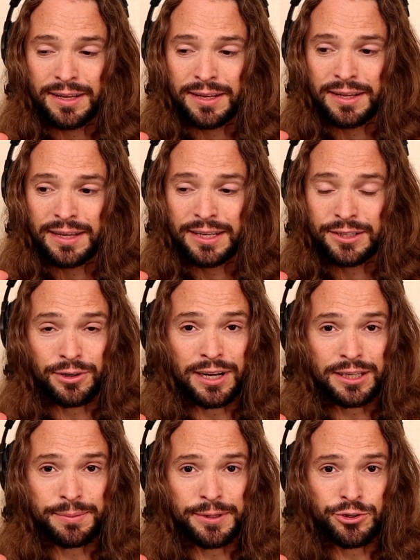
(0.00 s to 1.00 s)
It turned out
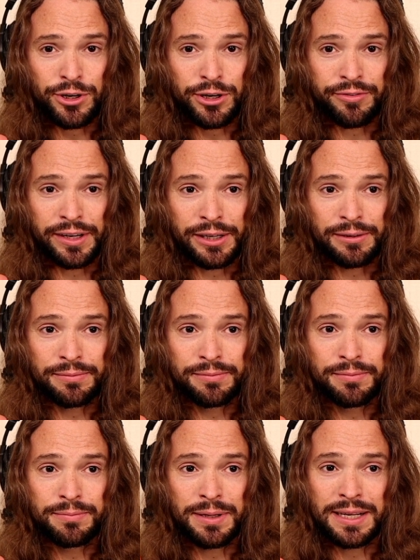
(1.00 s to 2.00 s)
to be trigger finger,
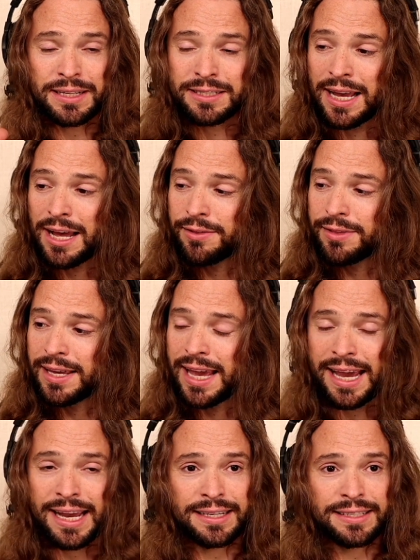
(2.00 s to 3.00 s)
because a healthy
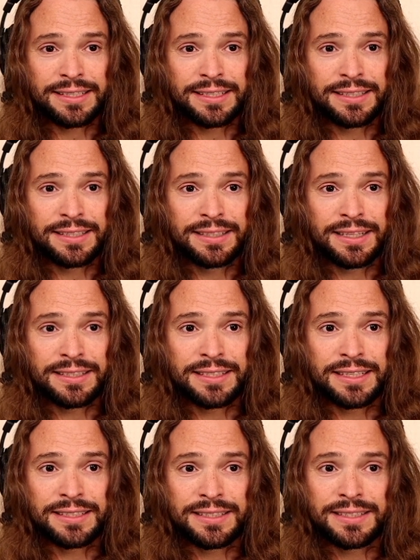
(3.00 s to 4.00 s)
hand does
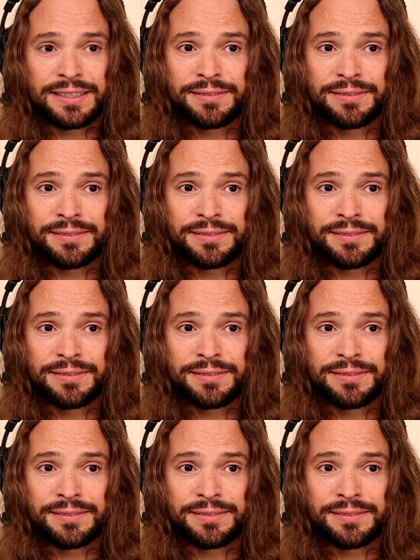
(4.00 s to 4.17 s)
this.